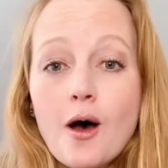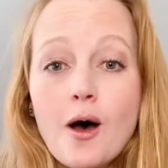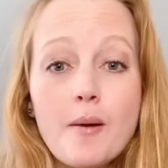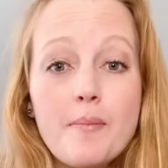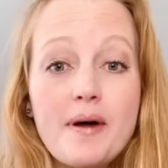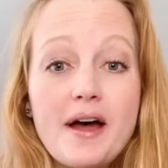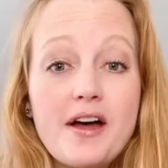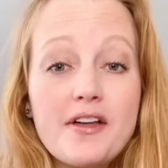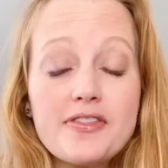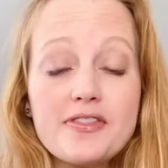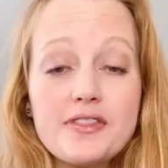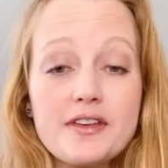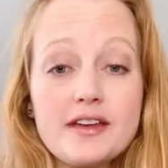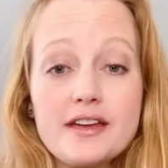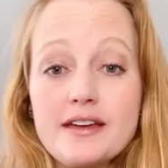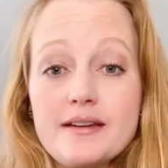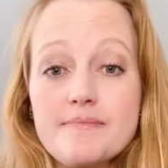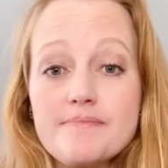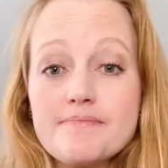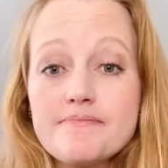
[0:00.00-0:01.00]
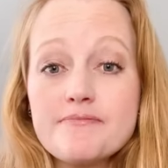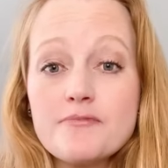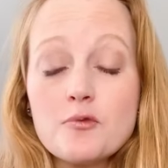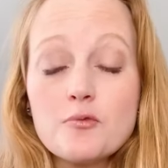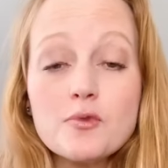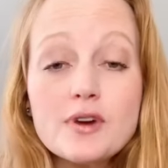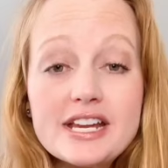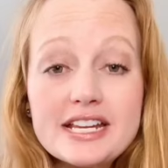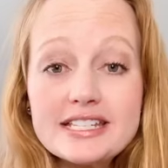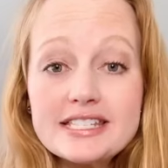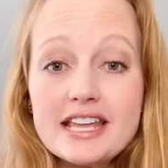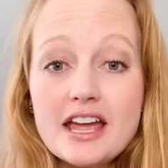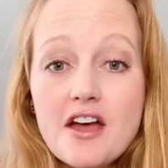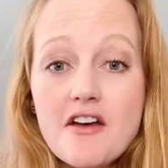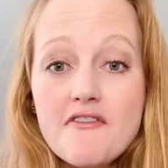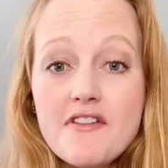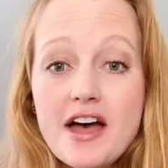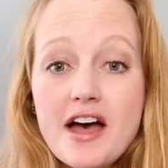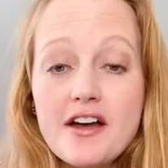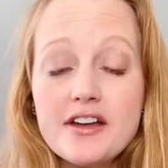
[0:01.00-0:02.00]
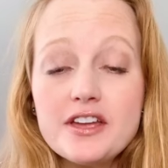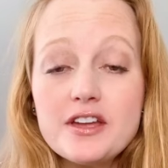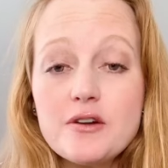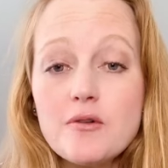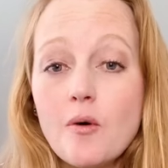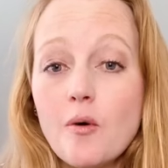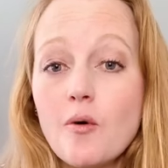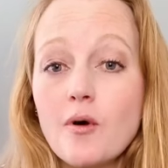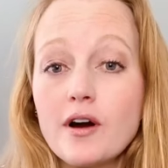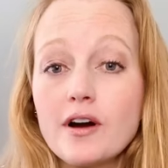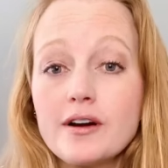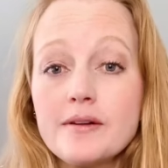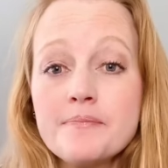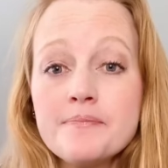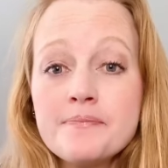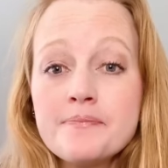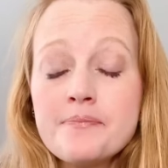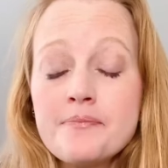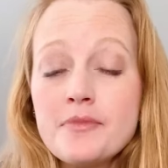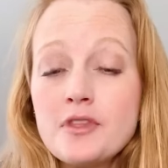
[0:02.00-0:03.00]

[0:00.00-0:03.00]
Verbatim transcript: about the resale value or